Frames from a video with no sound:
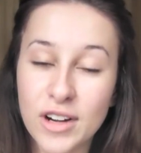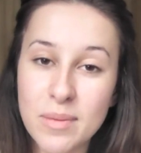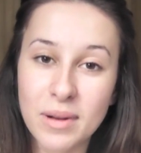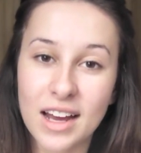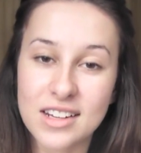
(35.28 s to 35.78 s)

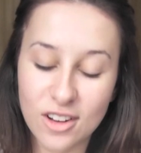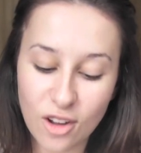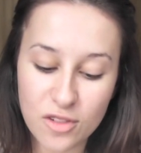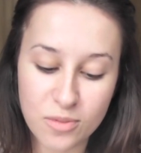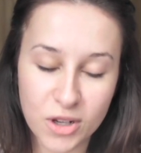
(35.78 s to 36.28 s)
already applied a
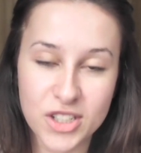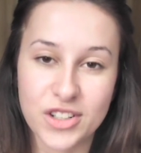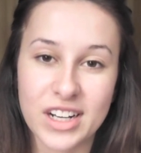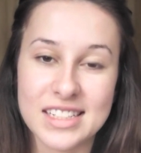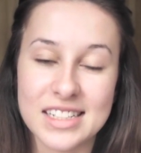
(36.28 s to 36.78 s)
lot of
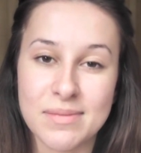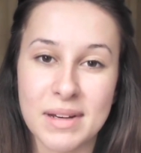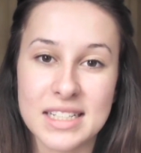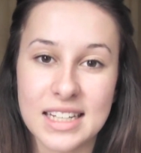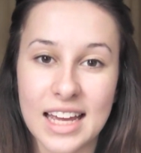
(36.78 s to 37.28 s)
moisturiser to
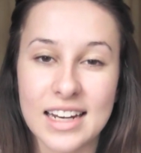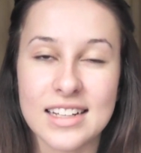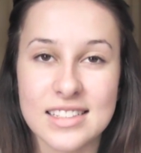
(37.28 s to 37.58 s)
my skin